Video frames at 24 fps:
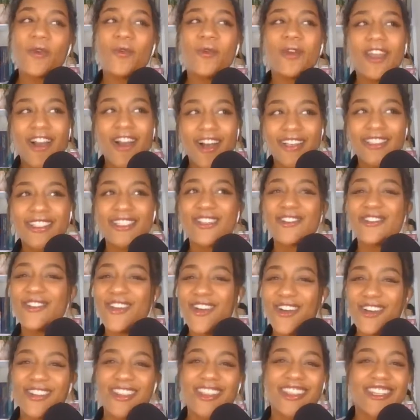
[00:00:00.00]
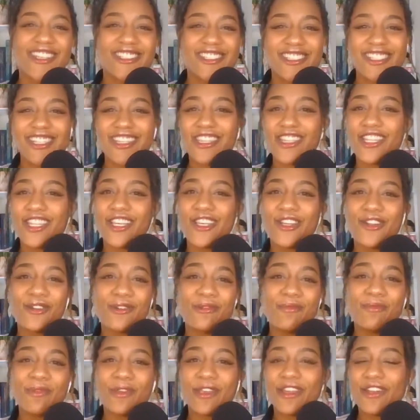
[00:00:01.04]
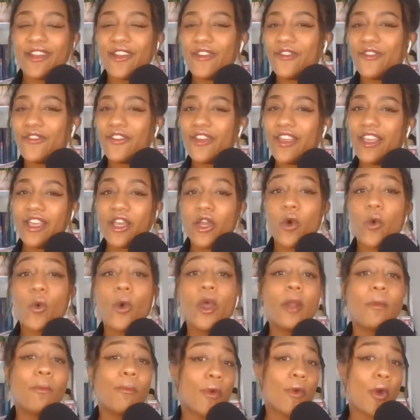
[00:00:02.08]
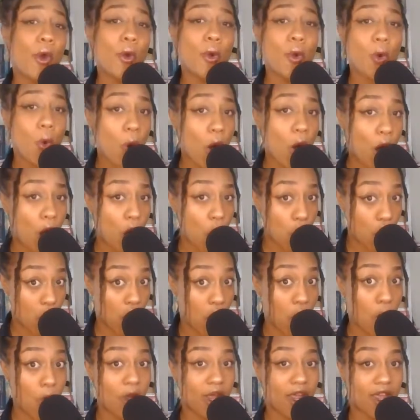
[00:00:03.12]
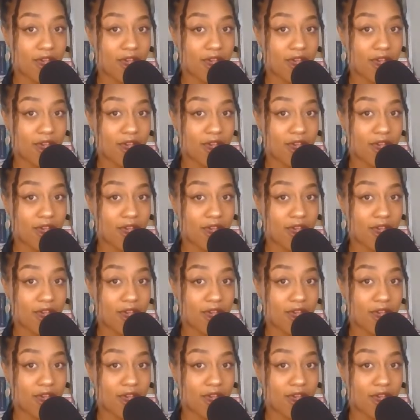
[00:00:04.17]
we also know that there's a little bit of a quid pro quo going